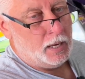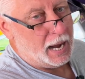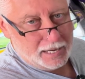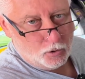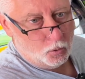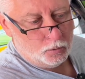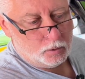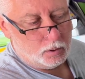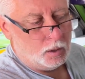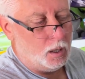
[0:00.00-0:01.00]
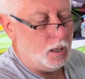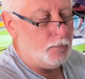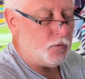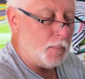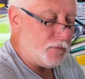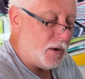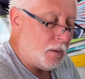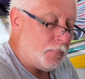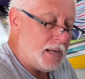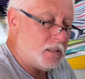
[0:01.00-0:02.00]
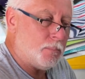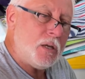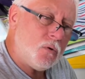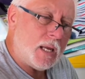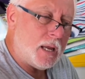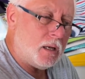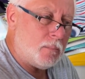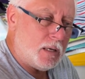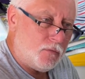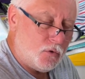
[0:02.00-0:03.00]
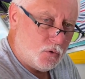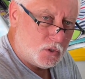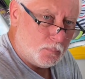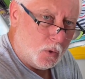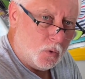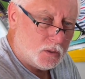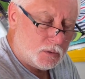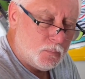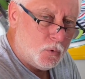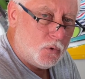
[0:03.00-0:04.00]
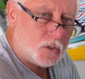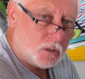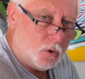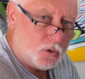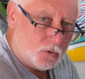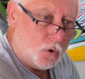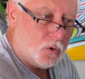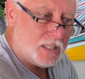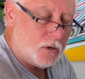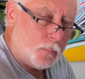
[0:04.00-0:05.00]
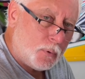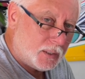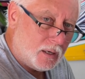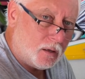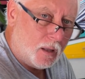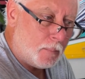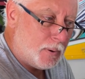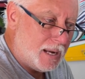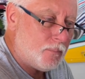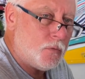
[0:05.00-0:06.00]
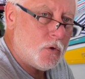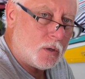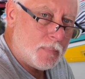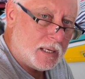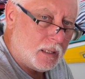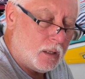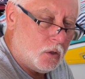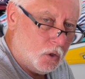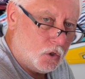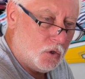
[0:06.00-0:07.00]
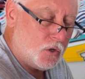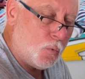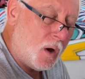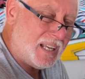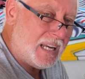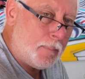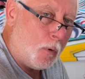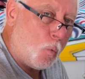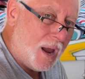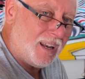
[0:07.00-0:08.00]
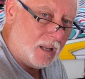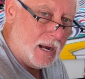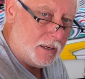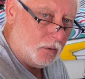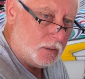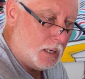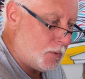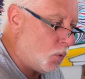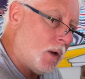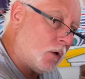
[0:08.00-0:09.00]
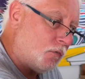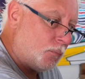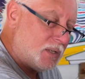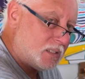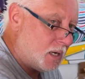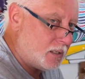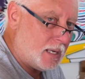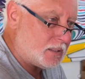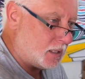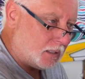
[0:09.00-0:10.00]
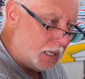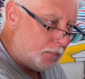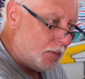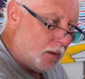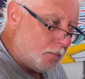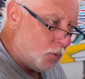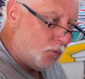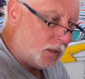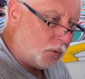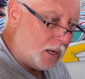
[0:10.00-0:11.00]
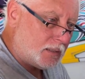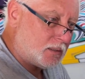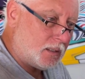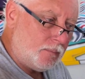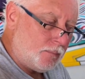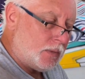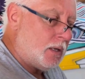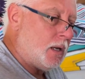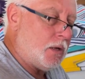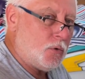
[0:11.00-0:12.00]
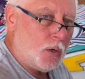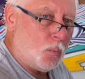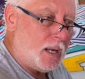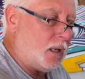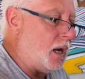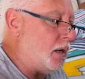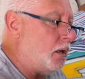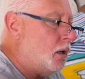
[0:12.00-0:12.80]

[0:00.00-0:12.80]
I don't for my final paints, but you can. I mean, if you do smooth, slow strokes and don't put down a lot of paint, you can make it look good. You want to keep a wet line all the time. You don't want to go from this side to that side. Keep moving across it and doing a wet line.